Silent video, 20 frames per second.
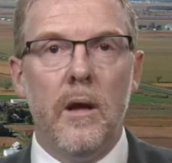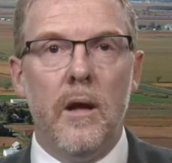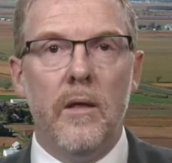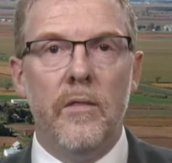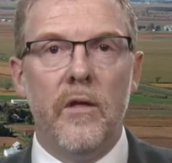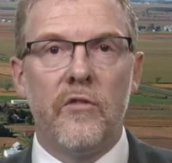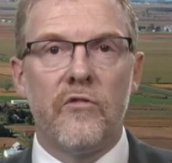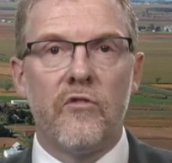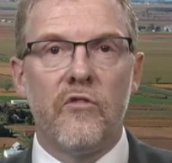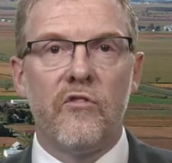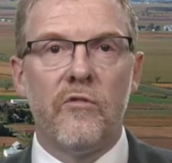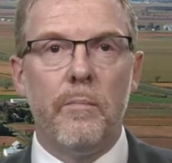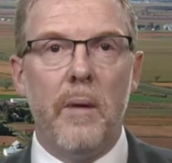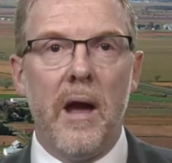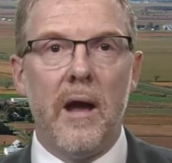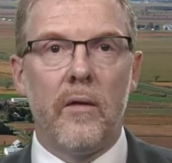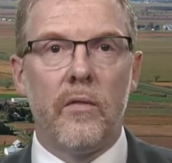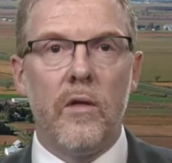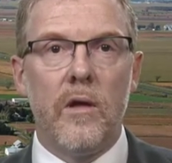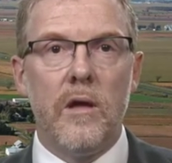In this
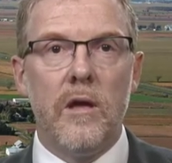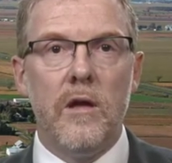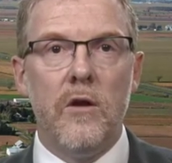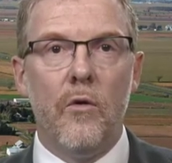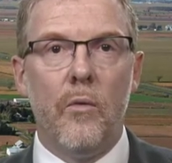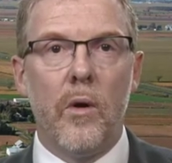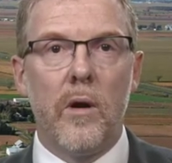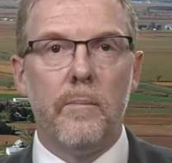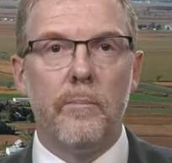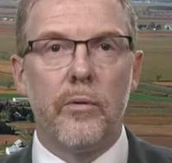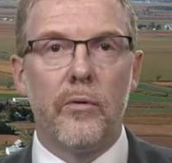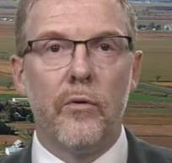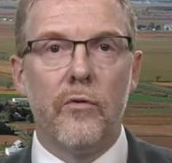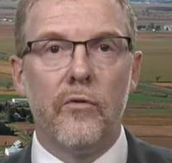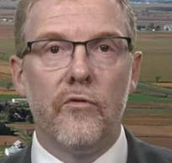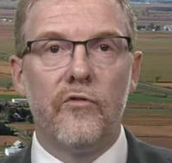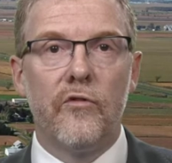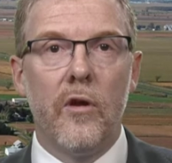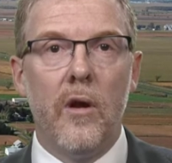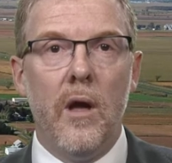respect, the EOR
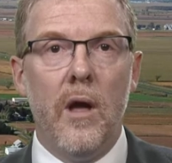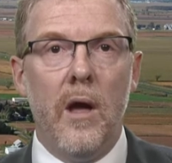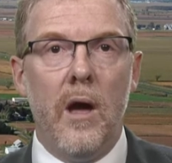approach,